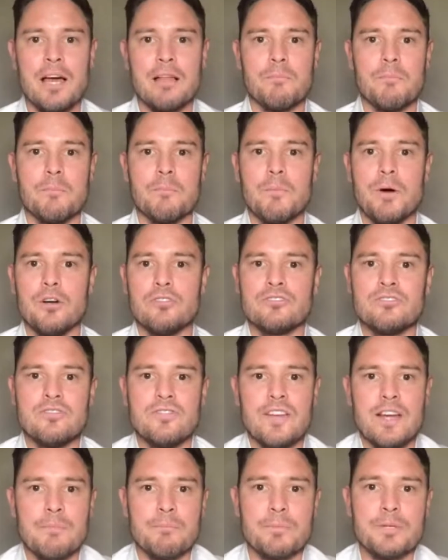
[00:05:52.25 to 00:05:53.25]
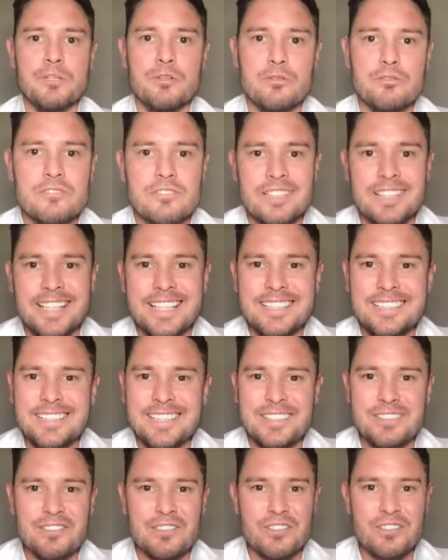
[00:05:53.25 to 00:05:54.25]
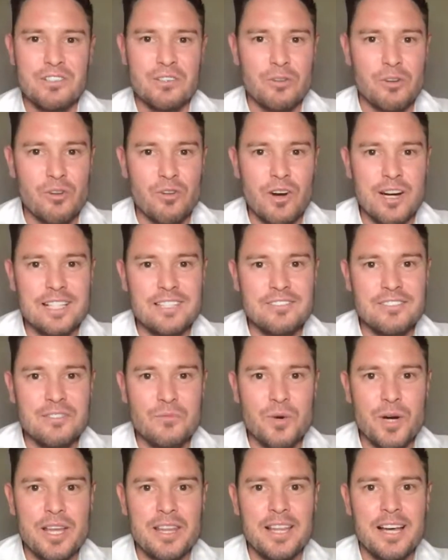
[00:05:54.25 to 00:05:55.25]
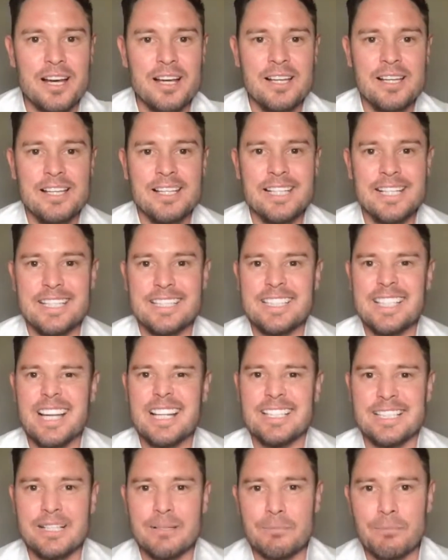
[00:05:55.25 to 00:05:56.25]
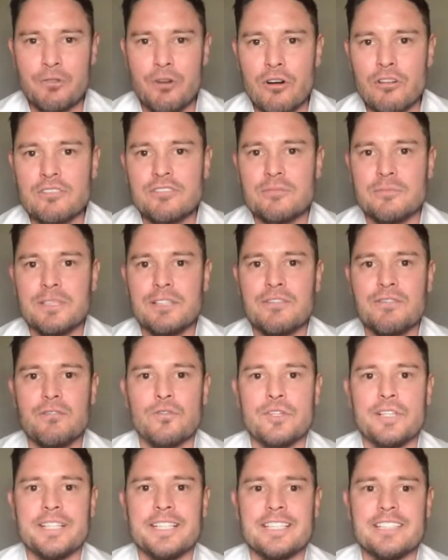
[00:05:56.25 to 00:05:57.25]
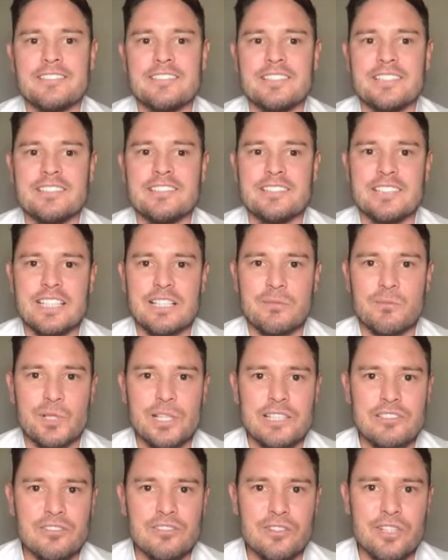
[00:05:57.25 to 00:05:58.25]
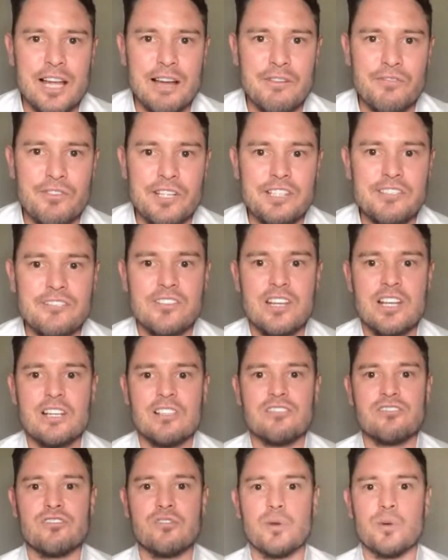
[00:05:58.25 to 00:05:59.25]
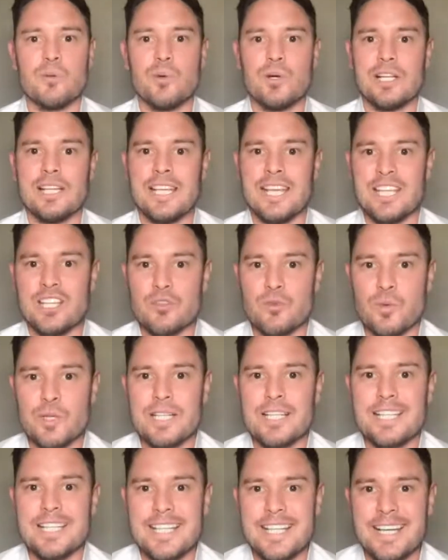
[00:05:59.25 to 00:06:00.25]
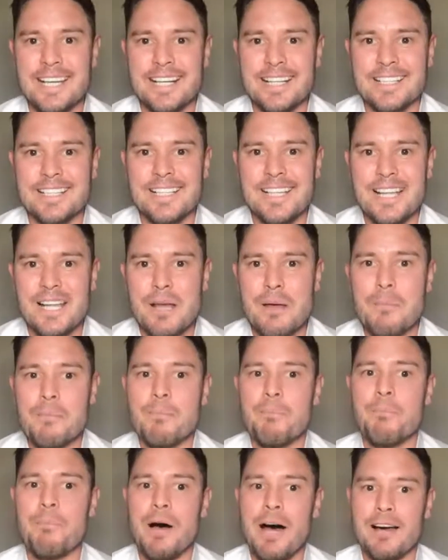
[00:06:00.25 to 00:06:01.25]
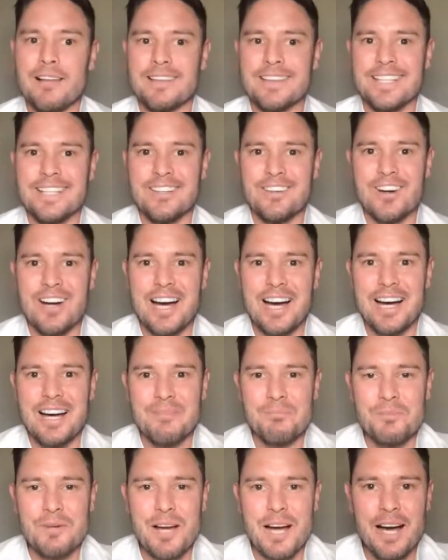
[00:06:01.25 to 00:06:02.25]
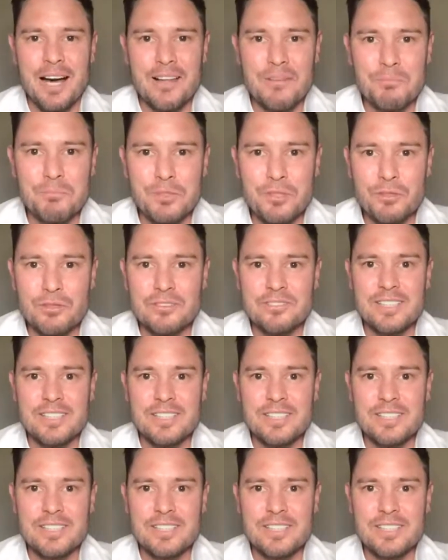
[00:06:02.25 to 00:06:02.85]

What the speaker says: Most of our builds, unless there's crazy weather, get done in approximately 14 to 16 weeks on average. So we want to get you in and out. But there are builders